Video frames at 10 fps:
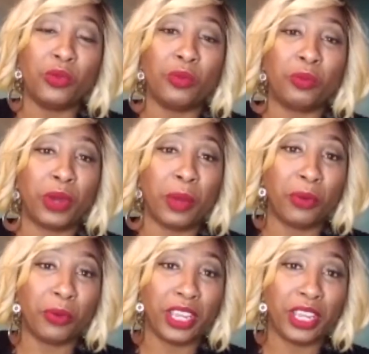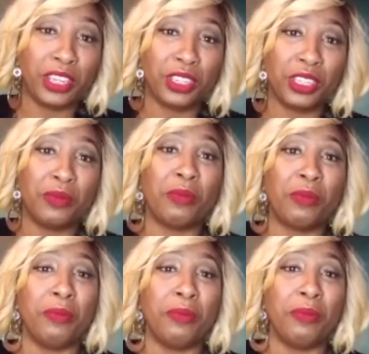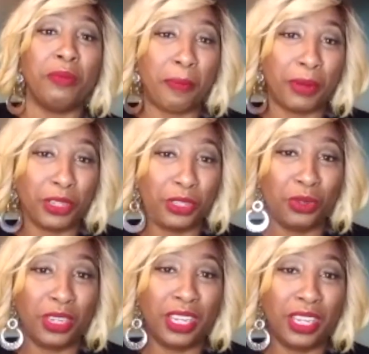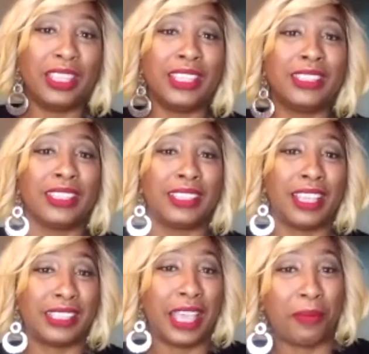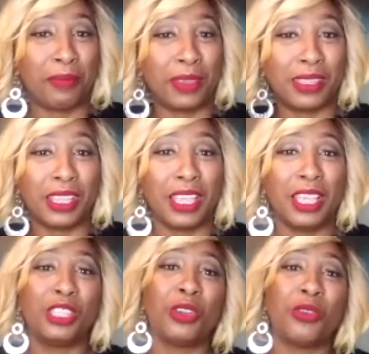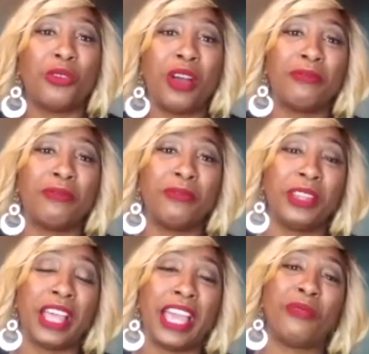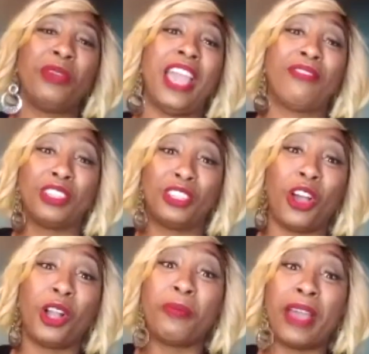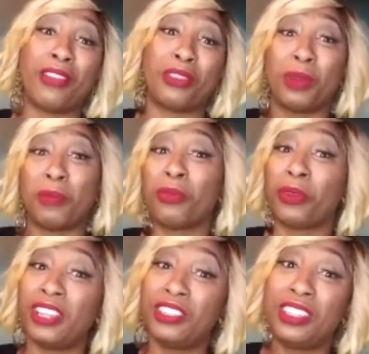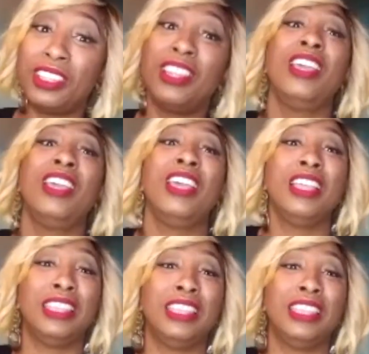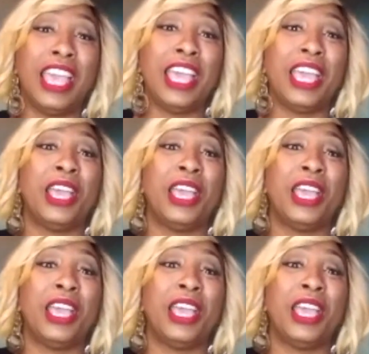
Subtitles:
preparation meets opportunity, then success happens. And so I feel like we have to talk about the preparation that